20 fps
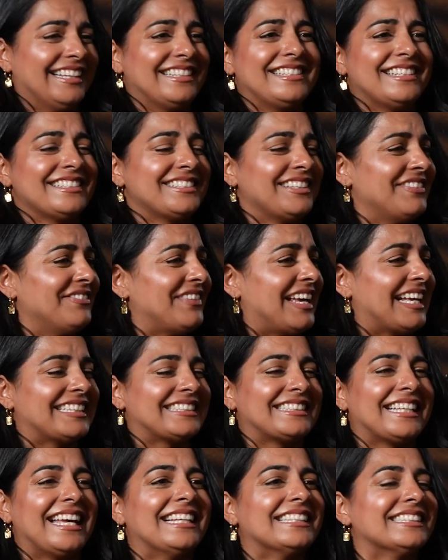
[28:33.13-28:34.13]
It doesn't make
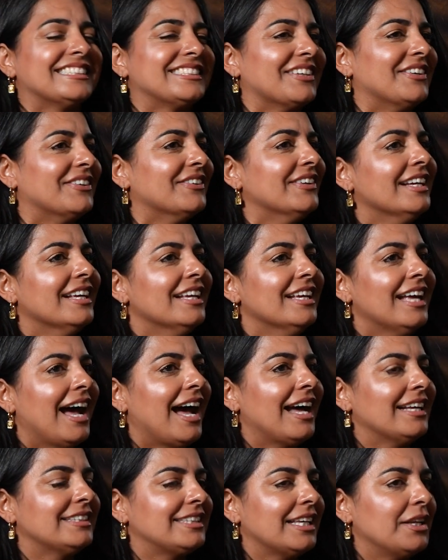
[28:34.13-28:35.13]
sense. So
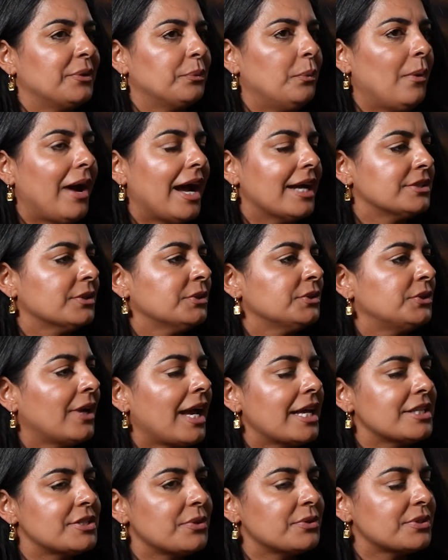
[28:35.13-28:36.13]
I said, why don't you
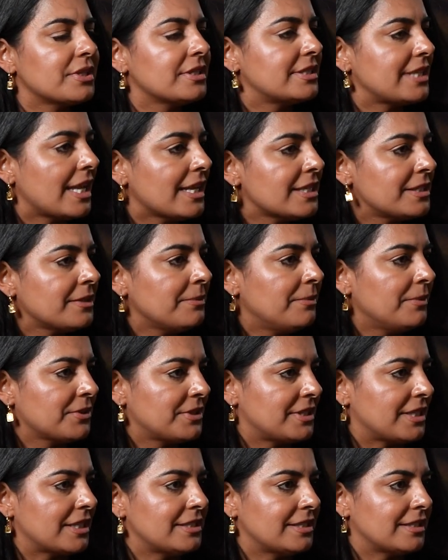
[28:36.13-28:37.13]
guys use a decibel
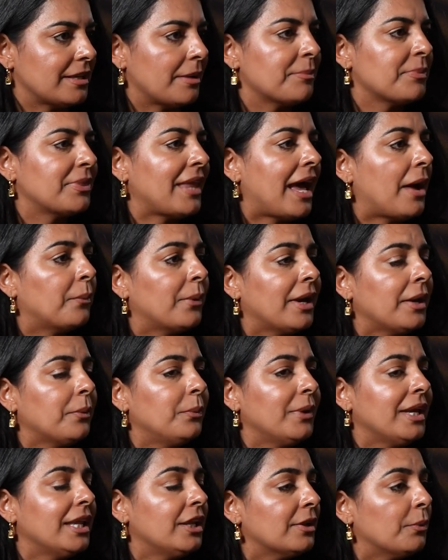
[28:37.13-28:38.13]
system? That way
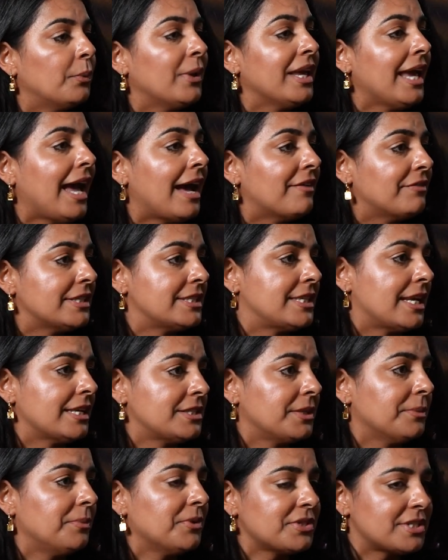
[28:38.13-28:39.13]
we have a
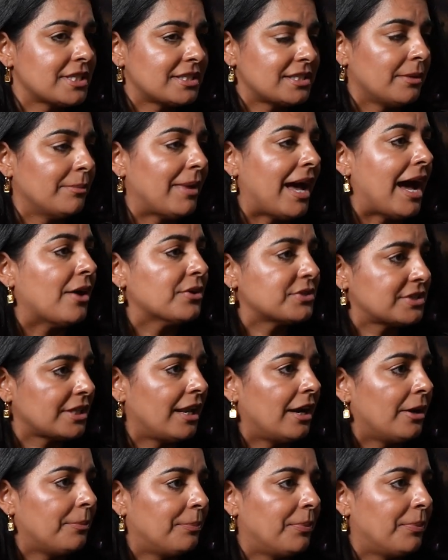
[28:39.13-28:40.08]
decibel system outside our